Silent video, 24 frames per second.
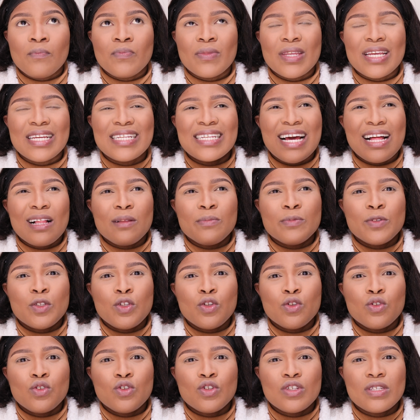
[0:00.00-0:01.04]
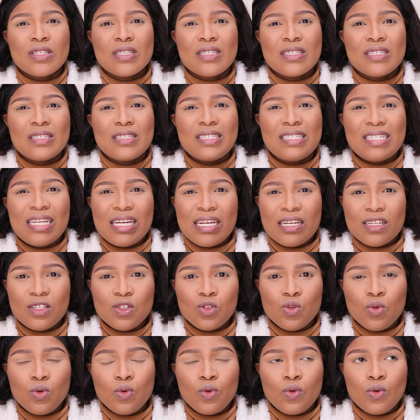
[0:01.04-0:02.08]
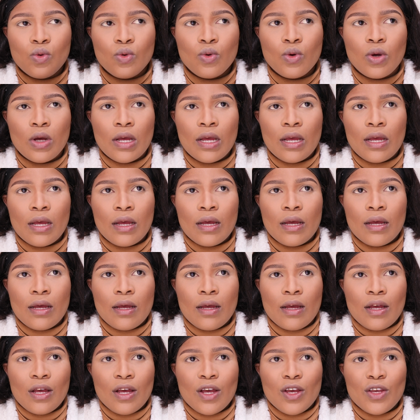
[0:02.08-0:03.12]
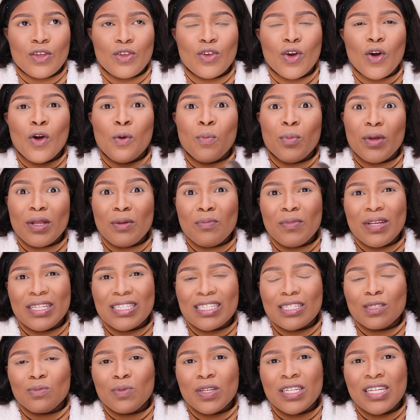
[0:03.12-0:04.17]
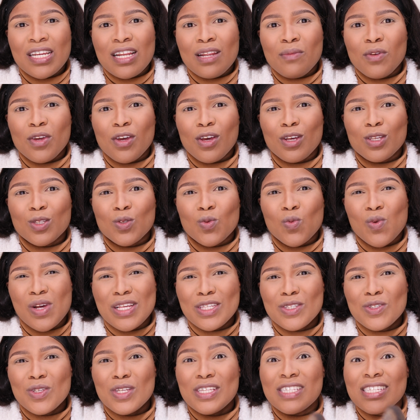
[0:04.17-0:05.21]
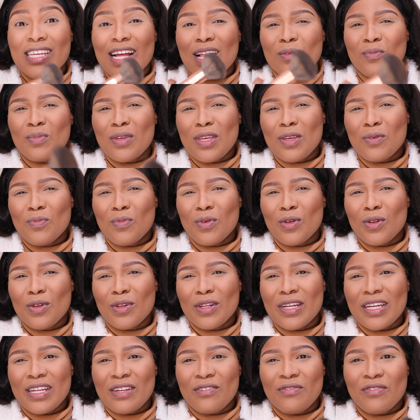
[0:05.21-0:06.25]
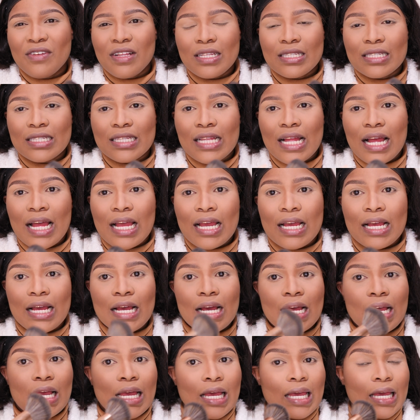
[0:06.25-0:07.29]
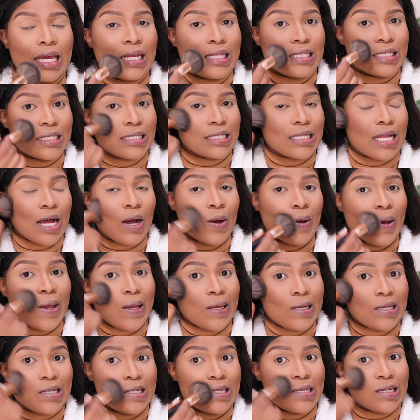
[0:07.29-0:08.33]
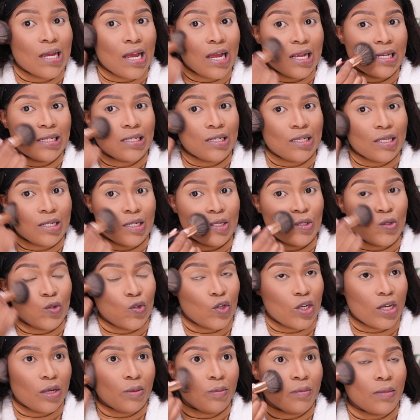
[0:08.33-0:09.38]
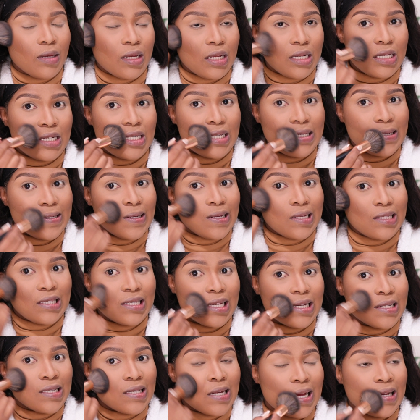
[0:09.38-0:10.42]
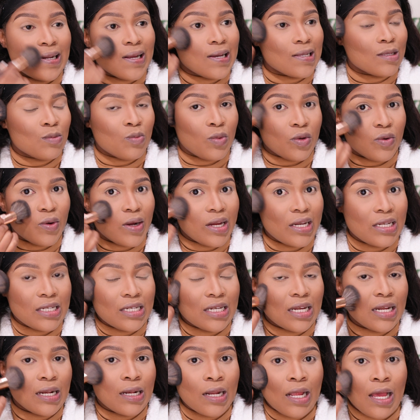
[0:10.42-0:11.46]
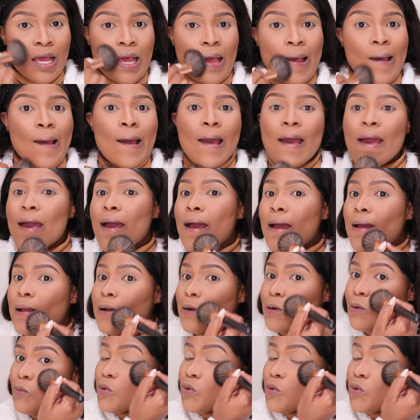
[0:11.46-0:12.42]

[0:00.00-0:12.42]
It helps you to stick to your commitments, especially because once you tell people, it feels like it's now a shared dream, it's a shared aspiration, and